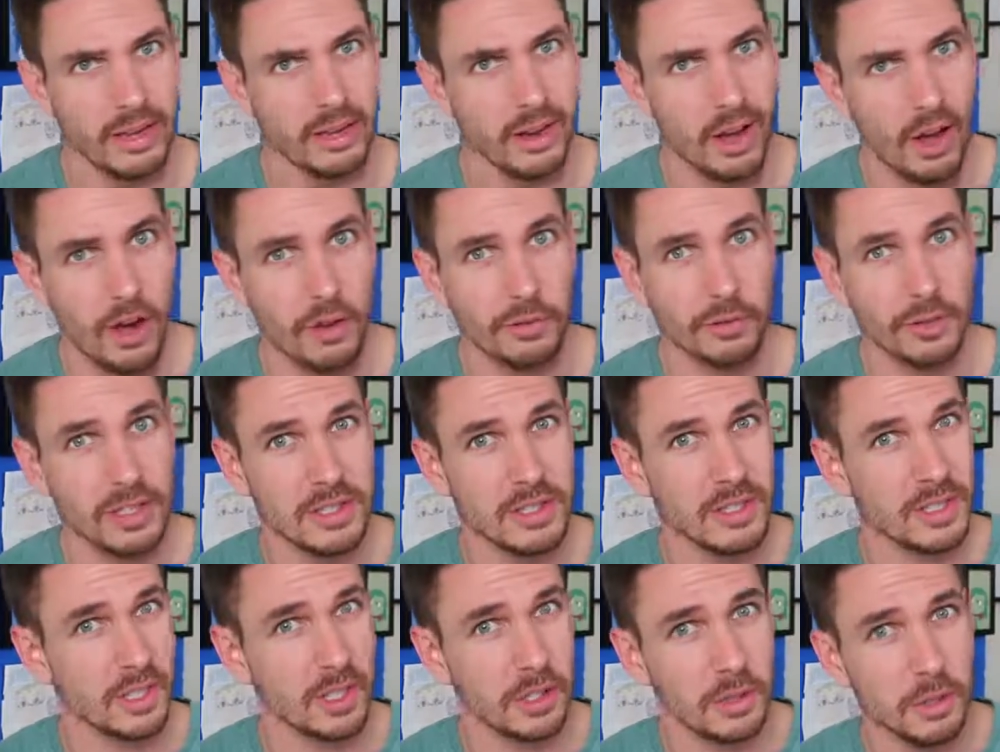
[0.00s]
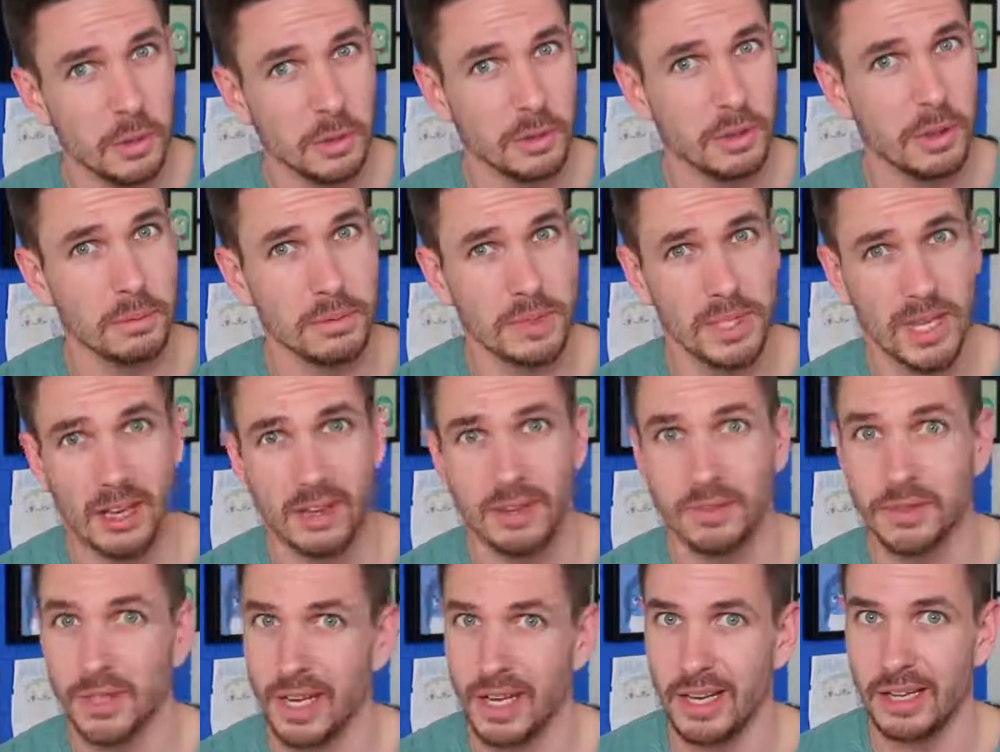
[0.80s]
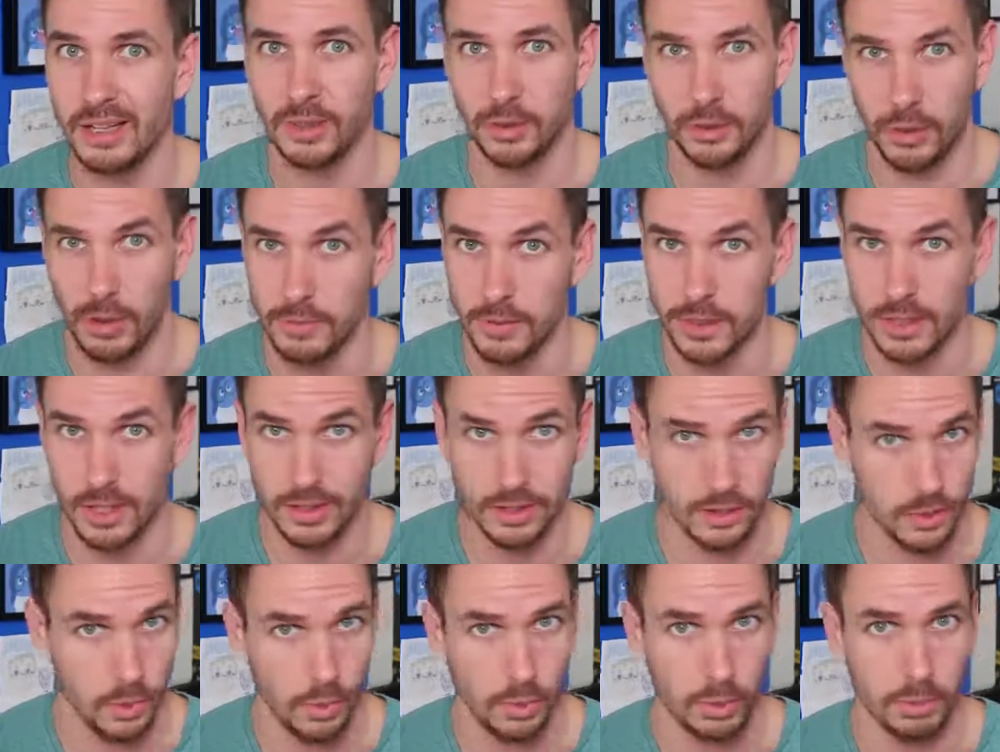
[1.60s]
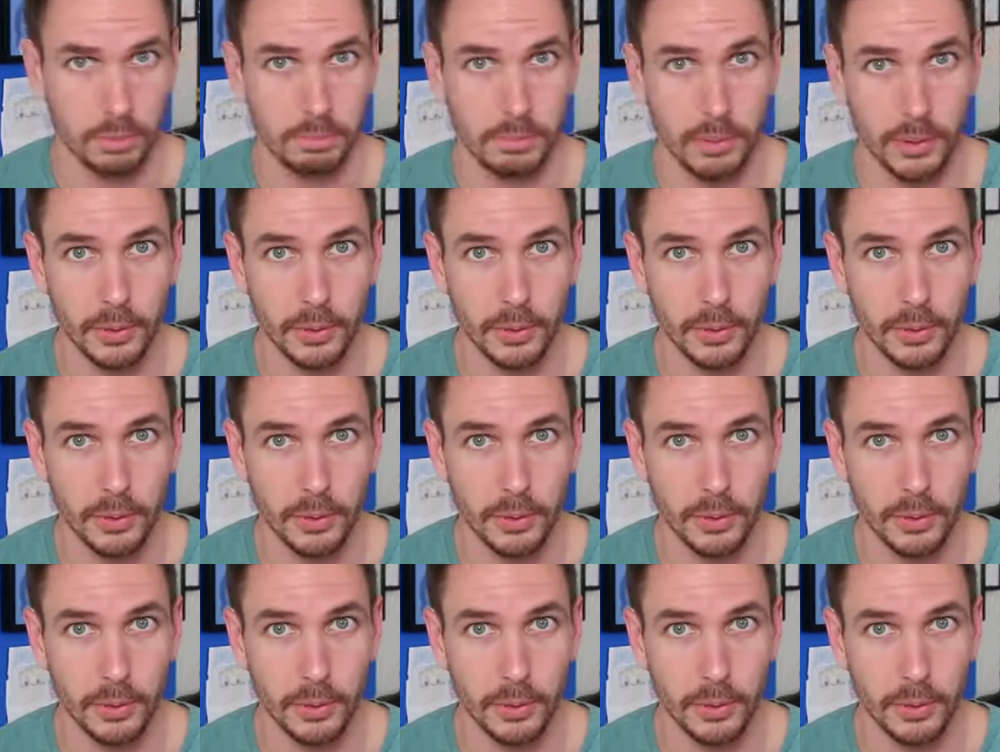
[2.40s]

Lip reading: and often seclude themselves in crevices or